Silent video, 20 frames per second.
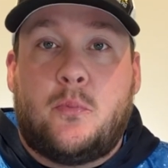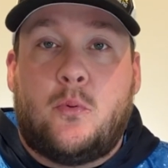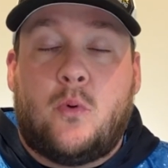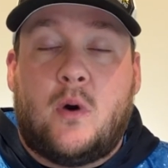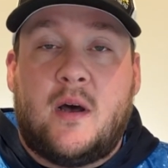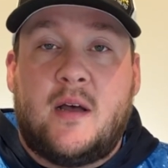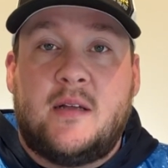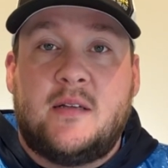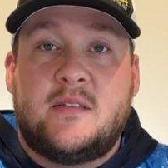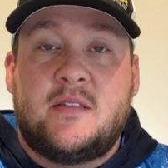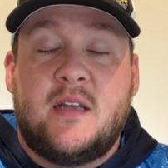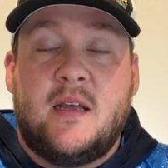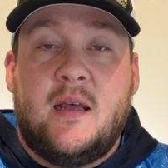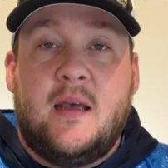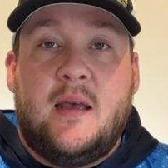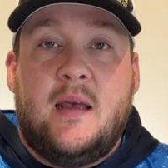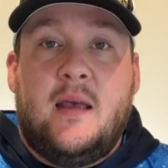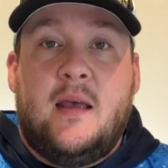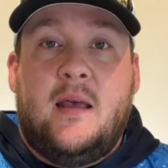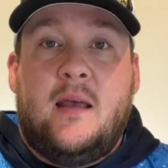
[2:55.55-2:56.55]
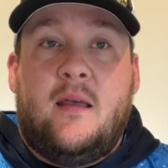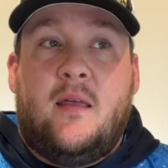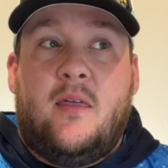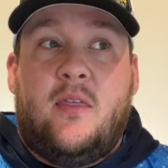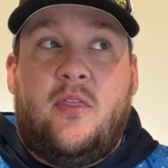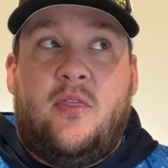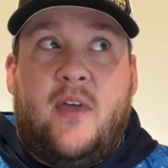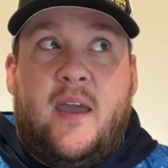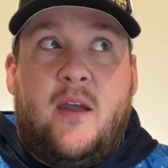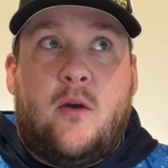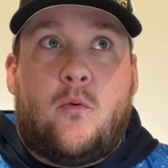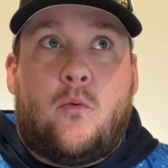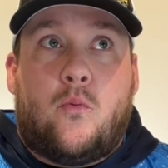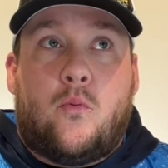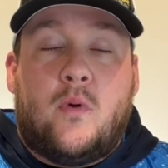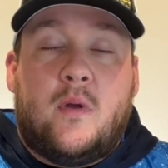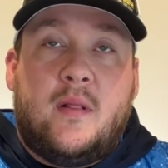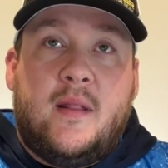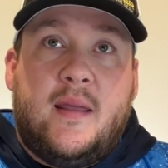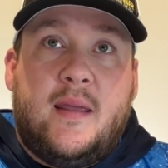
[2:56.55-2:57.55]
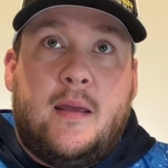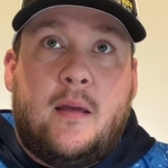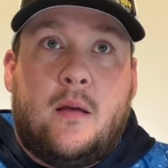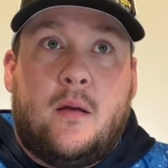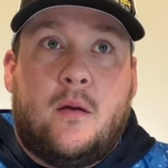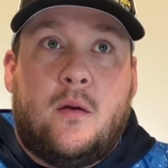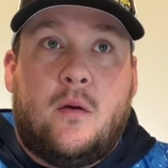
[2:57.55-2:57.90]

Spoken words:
was they really